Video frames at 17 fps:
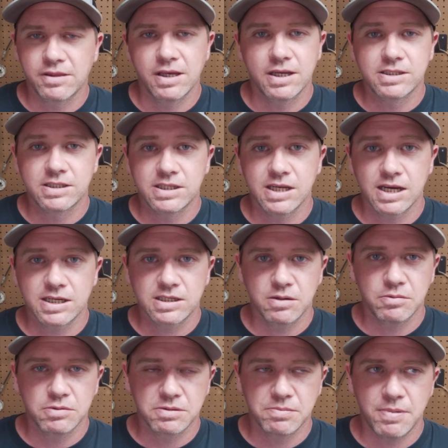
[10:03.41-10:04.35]
think
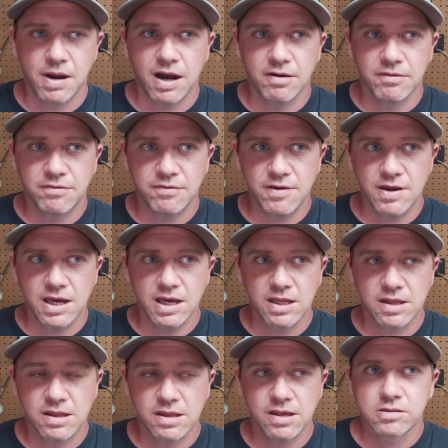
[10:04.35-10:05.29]
Sexton was about
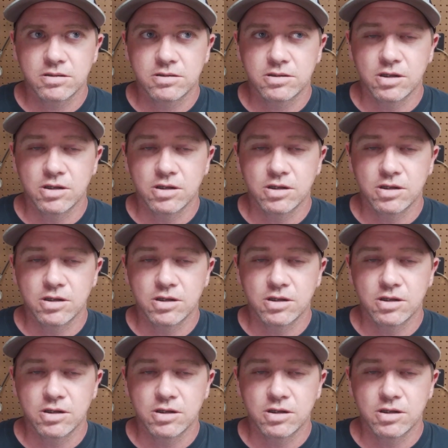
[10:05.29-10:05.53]
5th.